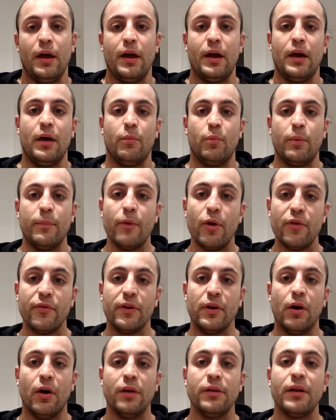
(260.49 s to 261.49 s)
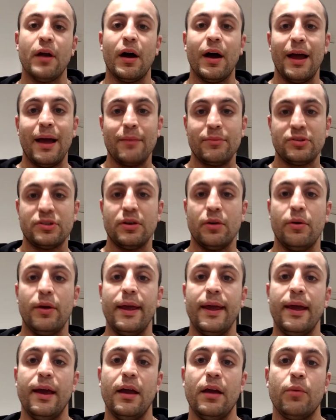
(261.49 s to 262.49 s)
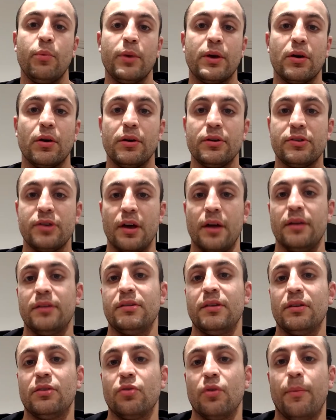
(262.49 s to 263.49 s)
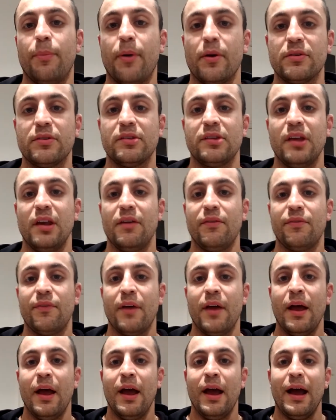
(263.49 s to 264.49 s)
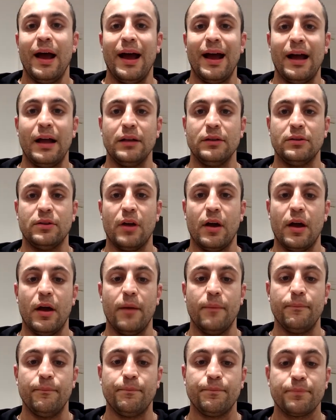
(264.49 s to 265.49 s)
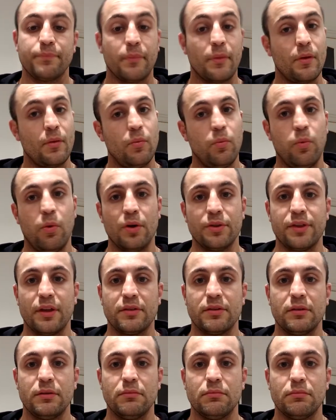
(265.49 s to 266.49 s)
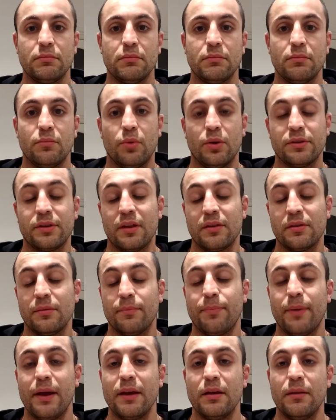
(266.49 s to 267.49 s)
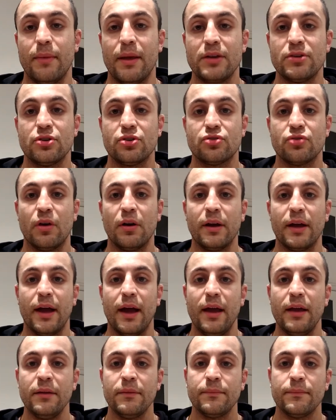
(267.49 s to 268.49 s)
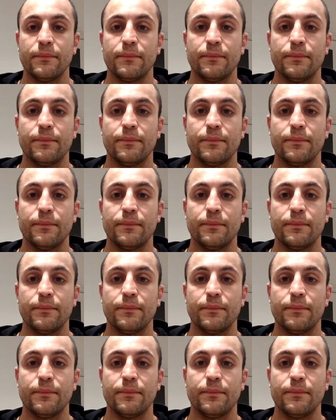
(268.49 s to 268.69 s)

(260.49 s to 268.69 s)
Uh, we're moving on. I am still here. We've got to turn this into a positive. And um, what doesn't what doesn't break you makes you stronger, hey?